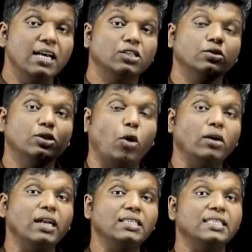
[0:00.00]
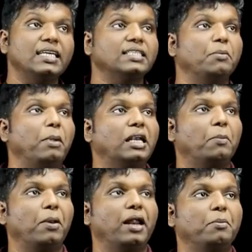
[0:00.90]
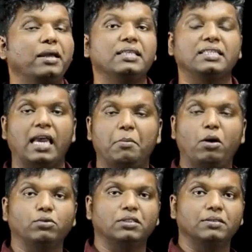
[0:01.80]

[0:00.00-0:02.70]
So the total CSA multiplied by this amount,